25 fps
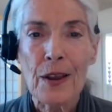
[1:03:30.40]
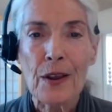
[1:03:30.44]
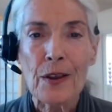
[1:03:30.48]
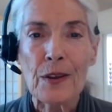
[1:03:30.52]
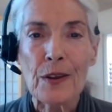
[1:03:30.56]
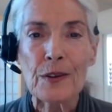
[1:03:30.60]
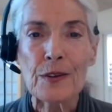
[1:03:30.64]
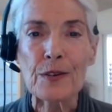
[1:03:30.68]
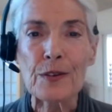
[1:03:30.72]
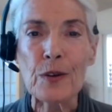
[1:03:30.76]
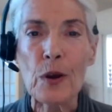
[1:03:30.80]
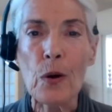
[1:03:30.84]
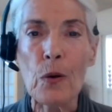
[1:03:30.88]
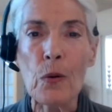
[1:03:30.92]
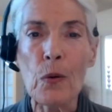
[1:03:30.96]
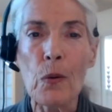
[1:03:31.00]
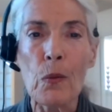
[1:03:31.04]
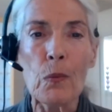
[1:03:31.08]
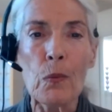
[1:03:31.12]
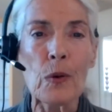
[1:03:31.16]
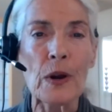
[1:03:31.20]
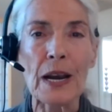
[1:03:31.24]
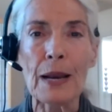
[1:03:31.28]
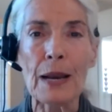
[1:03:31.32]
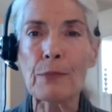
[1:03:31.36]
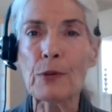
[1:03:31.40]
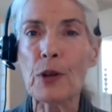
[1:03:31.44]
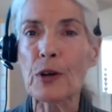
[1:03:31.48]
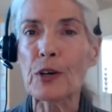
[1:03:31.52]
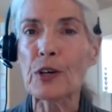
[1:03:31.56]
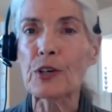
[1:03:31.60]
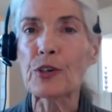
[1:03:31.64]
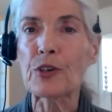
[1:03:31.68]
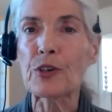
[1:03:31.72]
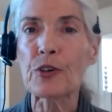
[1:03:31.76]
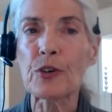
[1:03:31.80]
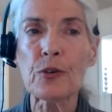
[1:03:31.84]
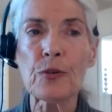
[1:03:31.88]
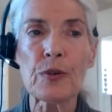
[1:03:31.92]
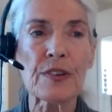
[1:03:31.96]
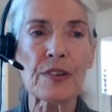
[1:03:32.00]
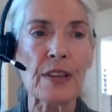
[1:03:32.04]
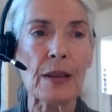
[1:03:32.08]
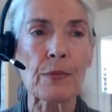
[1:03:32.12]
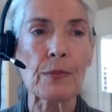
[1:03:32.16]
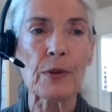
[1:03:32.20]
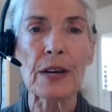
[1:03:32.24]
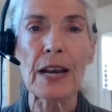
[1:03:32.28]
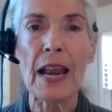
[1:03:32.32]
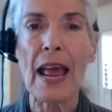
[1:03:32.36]
So what I'm going to do is I'm
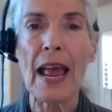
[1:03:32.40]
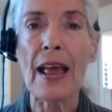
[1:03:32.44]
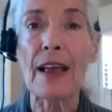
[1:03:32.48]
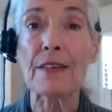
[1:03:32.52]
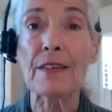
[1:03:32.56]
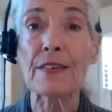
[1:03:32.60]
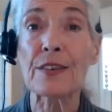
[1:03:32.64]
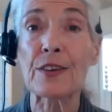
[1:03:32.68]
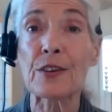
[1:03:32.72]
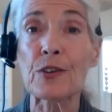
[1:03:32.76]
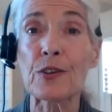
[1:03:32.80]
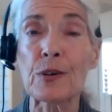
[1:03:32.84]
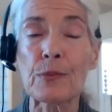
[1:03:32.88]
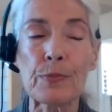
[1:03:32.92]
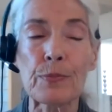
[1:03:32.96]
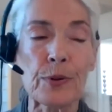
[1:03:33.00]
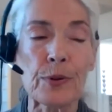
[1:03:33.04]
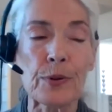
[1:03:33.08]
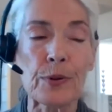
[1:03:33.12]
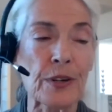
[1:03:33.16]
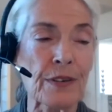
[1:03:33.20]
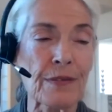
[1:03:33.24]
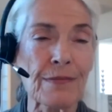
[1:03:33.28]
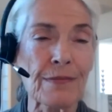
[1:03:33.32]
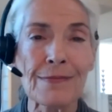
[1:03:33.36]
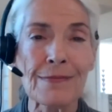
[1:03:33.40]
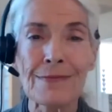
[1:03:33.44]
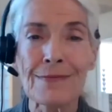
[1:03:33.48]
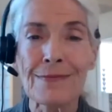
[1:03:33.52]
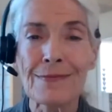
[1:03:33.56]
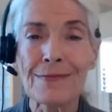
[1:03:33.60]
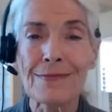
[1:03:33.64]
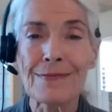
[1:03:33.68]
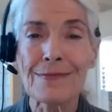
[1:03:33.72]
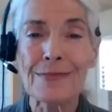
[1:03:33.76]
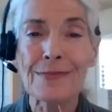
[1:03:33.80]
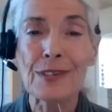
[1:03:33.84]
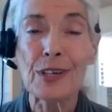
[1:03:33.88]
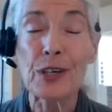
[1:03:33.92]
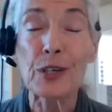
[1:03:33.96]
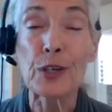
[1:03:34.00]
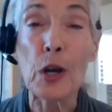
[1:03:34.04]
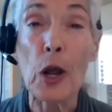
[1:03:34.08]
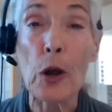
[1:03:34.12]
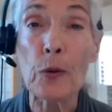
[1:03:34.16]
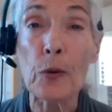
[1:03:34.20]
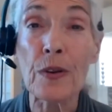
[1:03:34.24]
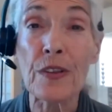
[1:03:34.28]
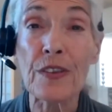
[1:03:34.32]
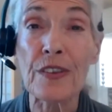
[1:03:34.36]
going to ask you to put
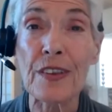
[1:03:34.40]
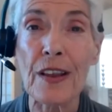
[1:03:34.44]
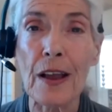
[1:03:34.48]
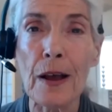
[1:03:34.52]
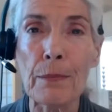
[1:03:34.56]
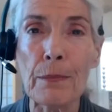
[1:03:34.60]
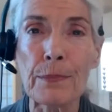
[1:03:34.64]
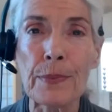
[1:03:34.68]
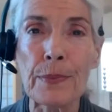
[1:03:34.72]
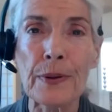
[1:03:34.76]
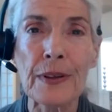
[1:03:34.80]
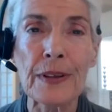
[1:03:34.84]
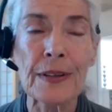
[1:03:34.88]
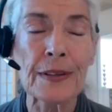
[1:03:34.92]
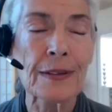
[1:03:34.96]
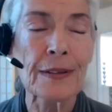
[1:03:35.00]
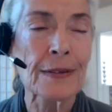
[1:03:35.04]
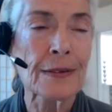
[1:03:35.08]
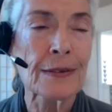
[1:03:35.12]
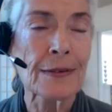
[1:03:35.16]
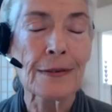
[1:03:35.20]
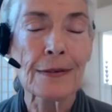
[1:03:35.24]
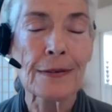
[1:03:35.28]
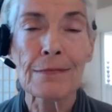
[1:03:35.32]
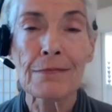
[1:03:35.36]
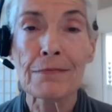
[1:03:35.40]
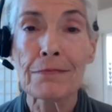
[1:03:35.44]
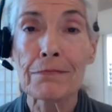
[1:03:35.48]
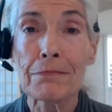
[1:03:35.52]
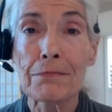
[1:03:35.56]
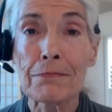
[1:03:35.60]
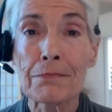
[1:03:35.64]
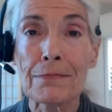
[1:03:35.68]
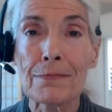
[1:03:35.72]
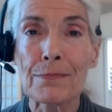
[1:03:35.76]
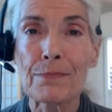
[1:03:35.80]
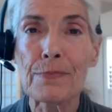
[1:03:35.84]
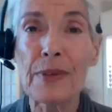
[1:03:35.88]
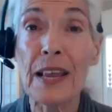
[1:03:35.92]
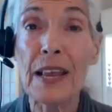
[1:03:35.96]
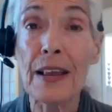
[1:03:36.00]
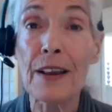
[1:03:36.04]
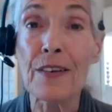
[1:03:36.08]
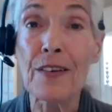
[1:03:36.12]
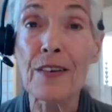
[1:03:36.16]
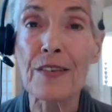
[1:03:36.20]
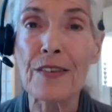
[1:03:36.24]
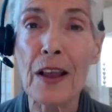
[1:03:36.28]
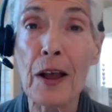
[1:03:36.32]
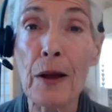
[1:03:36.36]
notes up,
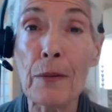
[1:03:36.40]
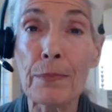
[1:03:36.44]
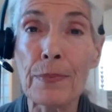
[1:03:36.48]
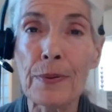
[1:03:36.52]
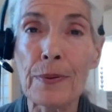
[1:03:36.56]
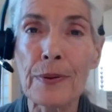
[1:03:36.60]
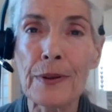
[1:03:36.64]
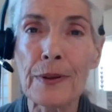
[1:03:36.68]
pens up.